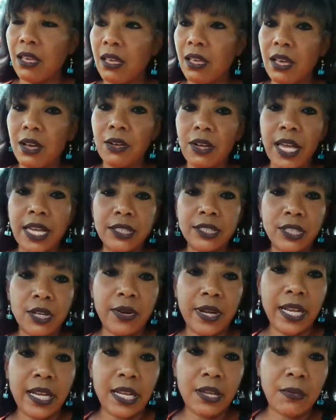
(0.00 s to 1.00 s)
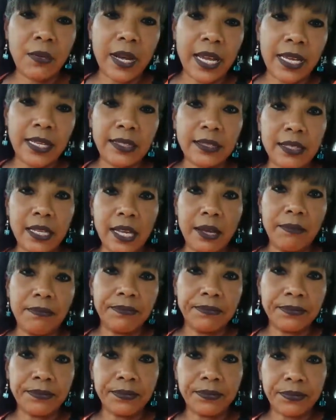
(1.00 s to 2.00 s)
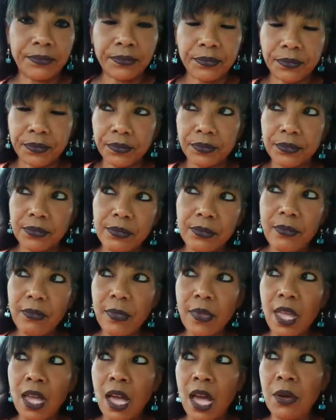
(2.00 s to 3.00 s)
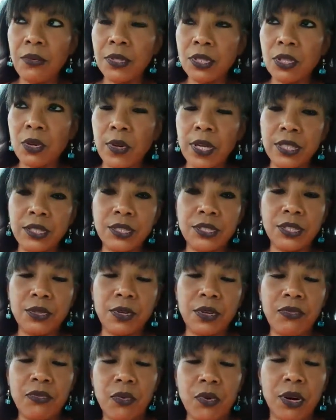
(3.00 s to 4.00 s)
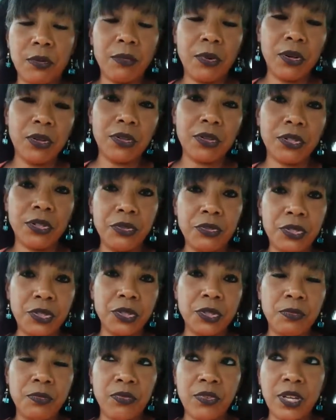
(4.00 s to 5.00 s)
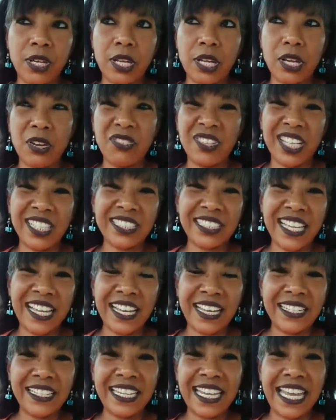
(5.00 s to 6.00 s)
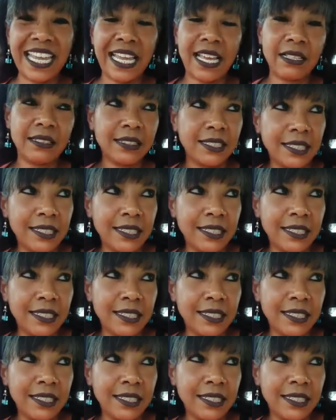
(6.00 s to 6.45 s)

Okay, so anyways, I was going to do a formal YouTube video and I decided, nah,